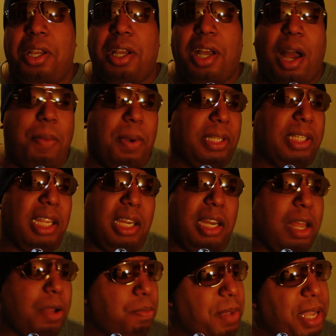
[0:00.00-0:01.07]
I wasn't
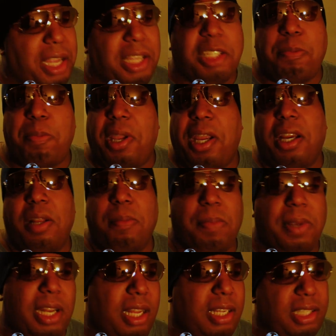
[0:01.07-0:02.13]
no mean-spirited,
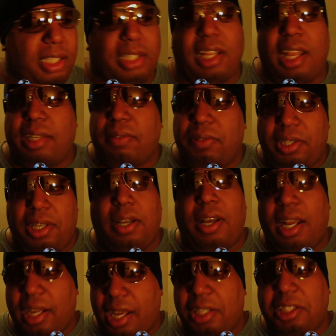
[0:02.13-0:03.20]
but I was just like, you know,
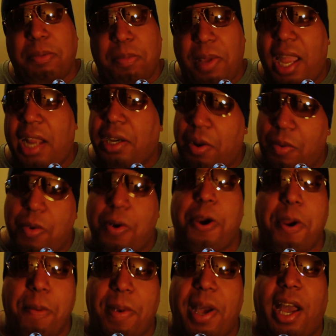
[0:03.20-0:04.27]
I got you back. Don't
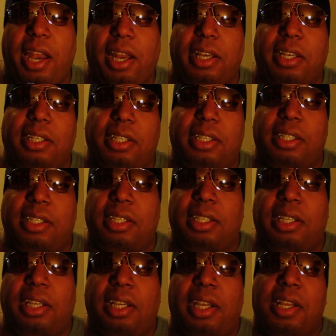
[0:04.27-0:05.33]
worry about
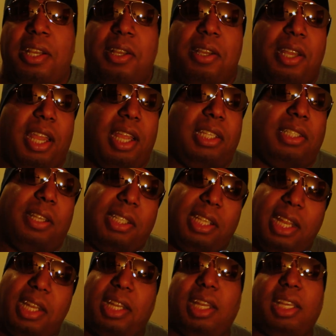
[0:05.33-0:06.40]
it. So at the
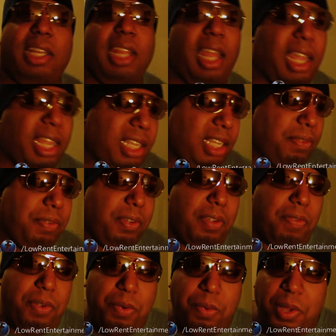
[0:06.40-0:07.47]
end of the day, if
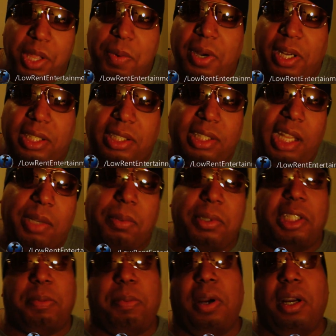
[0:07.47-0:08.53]
you really want to stick with
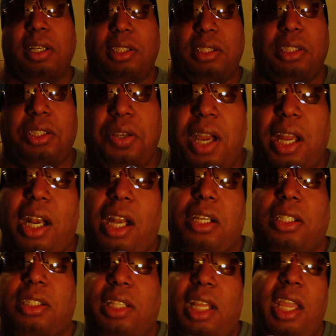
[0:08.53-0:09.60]
this person, you got to
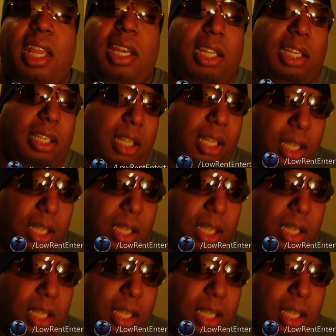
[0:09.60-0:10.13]
understand that.